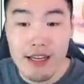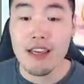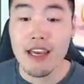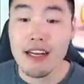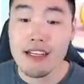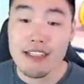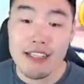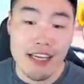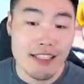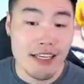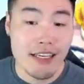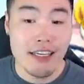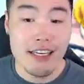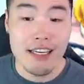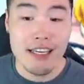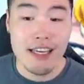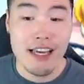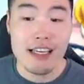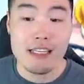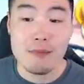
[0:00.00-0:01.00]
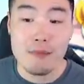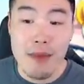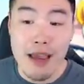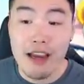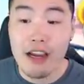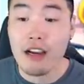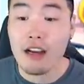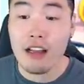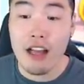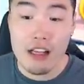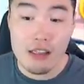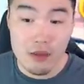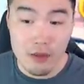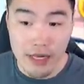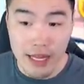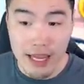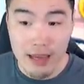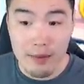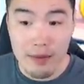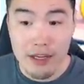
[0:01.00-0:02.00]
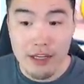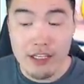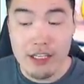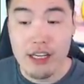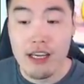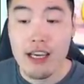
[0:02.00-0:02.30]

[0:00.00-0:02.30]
and his 18 Ki is mega colossal damage